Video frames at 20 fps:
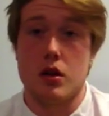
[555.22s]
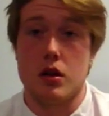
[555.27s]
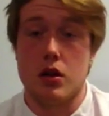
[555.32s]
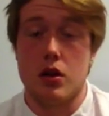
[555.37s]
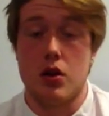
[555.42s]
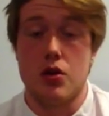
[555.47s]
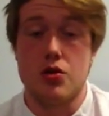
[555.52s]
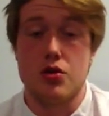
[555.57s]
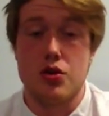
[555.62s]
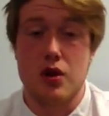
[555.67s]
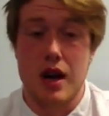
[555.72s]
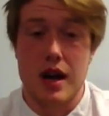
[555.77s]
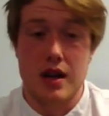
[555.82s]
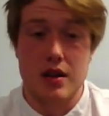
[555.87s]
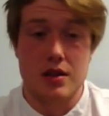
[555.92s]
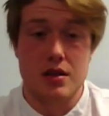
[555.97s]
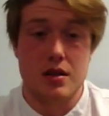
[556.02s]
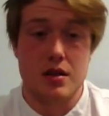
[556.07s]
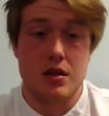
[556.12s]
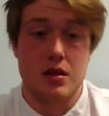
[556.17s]

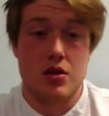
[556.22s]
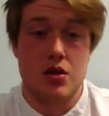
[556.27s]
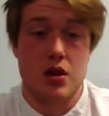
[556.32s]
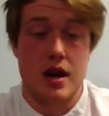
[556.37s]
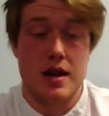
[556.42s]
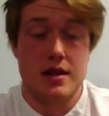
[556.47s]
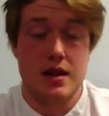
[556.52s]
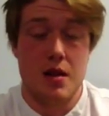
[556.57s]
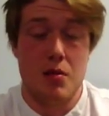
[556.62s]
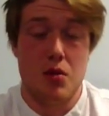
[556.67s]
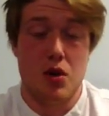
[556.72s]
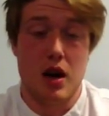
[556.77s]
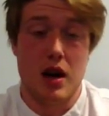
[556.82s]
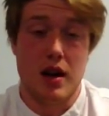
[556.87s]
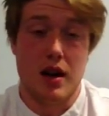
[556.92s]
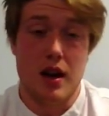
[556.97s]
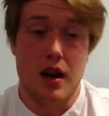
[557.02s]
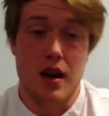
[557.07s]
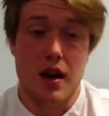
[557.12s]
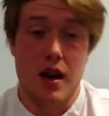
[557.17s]
contract the tricep
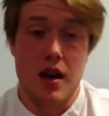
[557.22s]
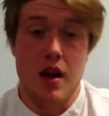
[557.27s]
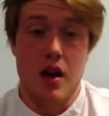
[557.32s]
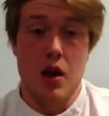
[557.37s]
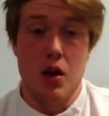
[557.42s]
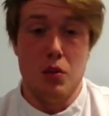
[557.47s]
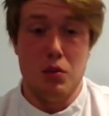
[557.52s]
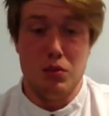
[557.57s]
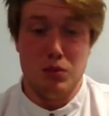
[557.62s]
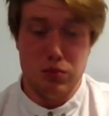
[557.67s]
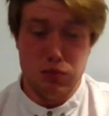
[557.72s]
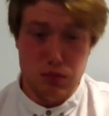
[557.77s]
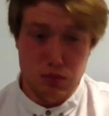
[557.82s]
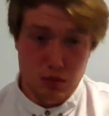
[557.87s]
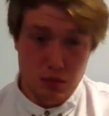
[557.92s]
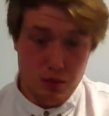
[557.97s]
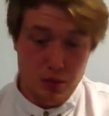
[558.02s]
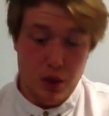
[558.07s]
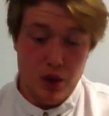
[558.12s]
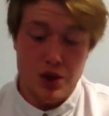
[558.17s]
brachial,
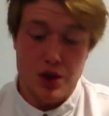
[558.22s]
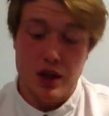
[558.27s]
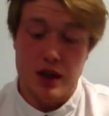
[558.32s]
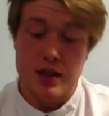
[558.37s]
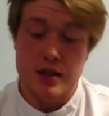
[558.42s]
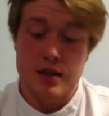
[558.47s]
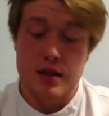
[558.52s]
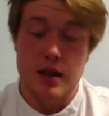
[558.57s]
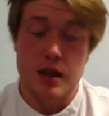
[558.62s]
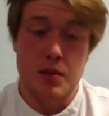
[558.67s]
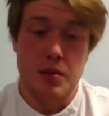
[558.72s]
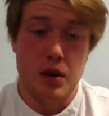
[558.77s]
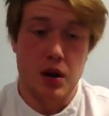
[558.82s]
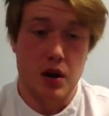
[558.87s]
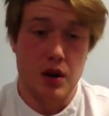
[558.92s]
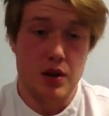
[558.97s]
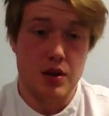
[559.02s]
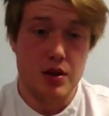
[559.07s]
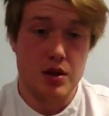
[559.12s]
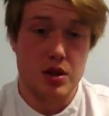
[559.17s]
push it into the
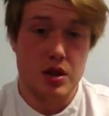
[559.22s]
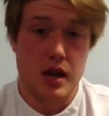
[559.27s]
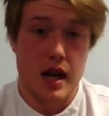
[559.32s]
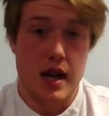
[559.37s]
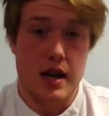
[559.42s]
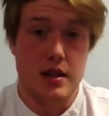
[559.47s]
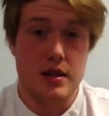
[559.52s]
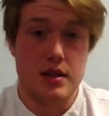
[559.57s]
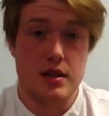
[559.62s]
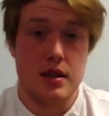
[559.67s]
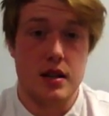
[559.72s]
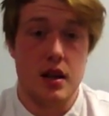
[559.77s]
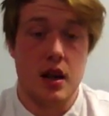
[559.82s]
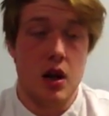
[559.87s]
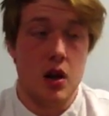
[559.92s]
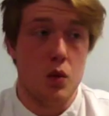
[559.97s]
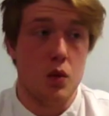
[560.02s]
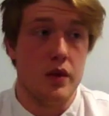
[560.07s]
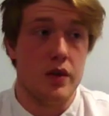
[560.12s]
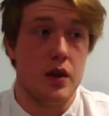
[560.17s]
opponent's chest
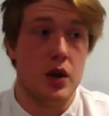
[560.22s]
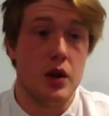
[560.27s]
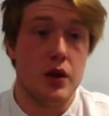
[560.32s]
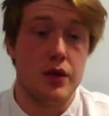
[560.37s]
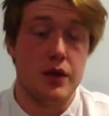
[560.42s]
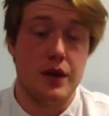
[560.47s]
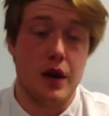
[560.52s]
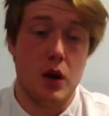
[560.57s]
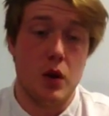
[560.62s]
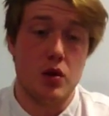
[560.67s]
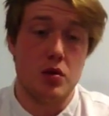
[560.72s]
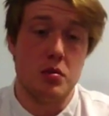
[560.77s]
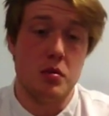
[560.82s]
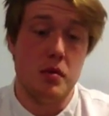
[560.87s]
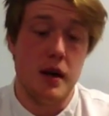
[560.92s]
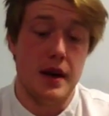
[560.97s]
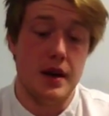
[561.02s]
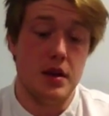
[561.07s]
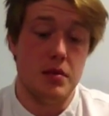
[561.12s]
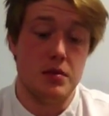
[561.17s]
with enough forward
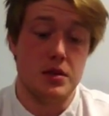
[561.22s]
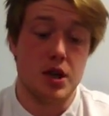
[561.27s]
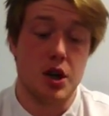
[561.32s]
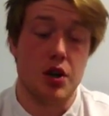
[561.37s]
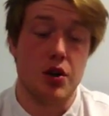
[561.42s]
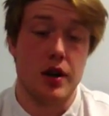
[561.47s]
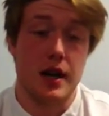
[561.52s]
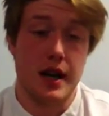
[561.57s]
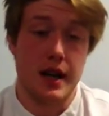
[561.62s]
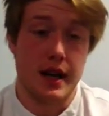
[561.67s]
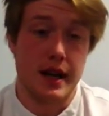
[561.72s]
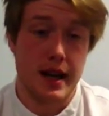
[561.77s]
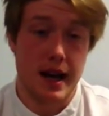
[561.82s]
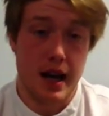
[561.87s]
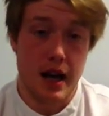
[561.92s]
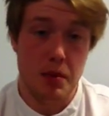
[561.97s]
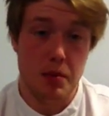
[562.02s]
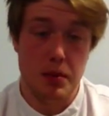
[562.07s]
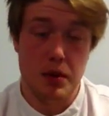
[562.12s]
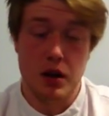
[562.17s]
momentum to create a
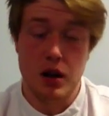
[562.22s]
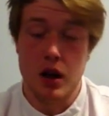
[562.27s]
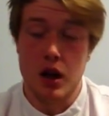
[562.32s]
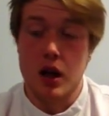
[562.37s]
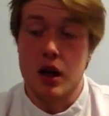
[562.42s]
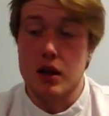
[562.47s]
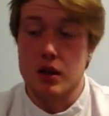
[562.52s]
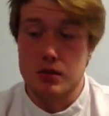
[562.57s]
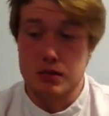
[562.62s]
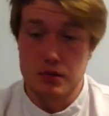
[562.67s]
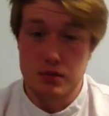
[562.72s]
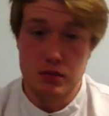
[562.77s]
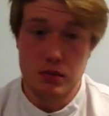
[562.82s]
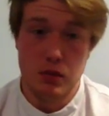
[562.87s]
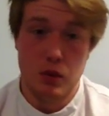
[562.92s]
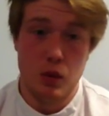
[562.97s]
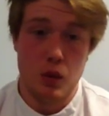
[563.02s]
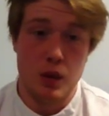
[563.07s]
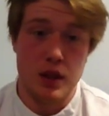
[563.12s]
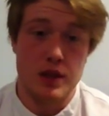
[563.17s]
gap,
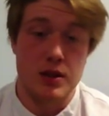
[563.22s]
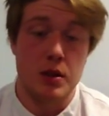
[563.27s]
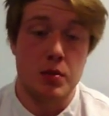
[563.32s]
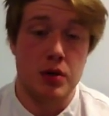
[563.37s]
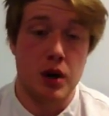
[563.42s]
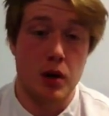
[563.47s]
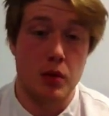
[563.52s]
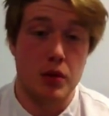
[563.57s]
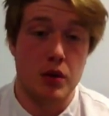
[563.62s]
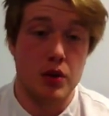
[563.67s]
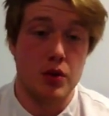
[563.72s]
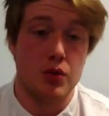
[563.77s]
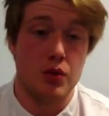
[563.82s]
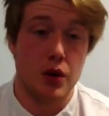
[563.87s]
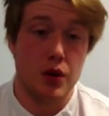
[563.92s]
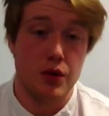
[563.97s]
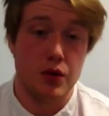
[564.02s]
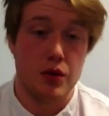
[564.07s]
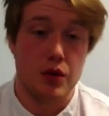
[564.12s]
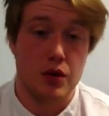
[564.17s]
which the prop could
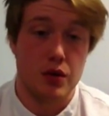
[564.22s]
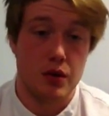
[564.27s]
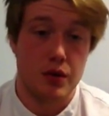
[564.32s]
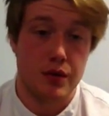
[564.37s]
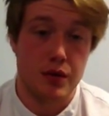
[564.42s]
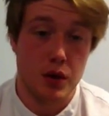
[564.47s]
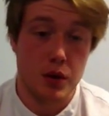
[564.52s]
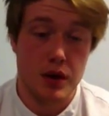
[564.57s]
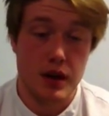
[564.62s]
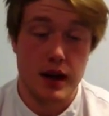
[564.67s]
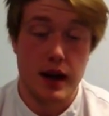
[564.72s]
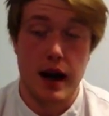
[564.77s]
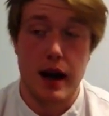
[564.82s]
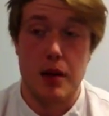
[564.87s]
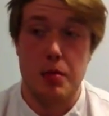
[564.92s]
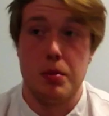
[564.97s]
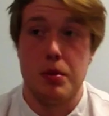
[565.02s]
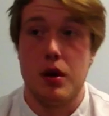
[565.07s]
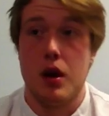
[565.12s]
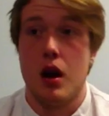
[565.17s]
run through the
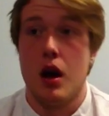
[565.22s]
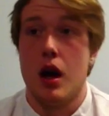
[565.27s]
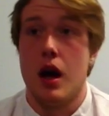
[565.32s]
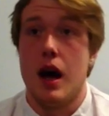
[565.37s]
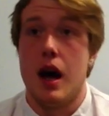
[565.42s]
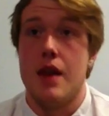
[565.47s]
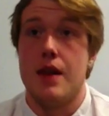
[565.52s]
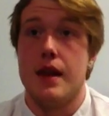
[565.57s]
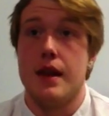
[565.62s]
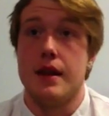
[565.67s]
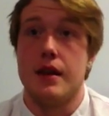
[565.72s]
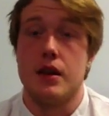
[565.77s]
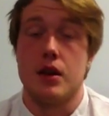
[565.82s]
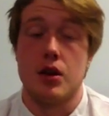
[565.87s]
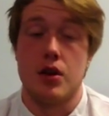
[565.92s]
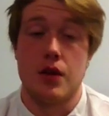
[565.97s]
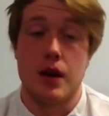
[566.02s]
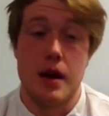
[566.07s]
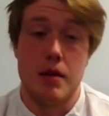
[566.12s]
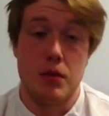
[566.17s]
gap and then
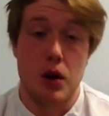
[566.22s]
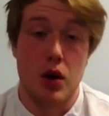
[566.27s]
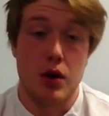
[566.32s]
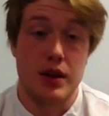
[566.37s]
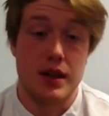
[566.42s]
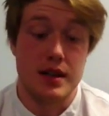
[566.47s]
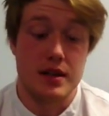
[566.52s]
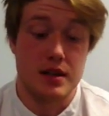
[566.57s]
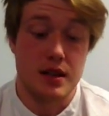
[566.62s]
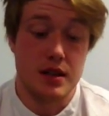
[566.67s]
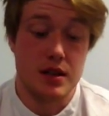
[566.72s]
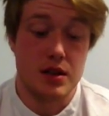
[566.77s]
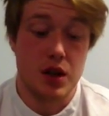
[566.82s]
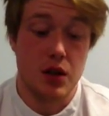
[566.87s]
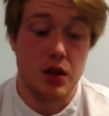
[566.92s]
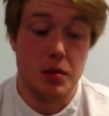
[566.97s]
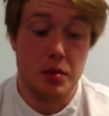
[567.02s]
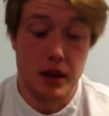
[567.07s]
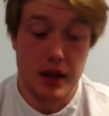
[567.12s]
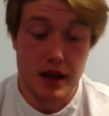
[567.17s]
create more distance on
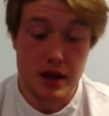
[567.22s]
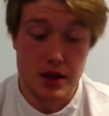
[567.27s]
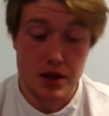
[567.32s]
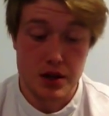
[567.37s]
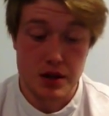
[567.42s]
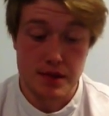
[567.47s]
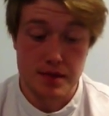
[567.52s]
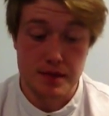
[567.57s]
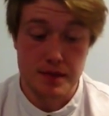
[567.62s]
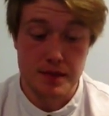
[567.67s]
the pitch.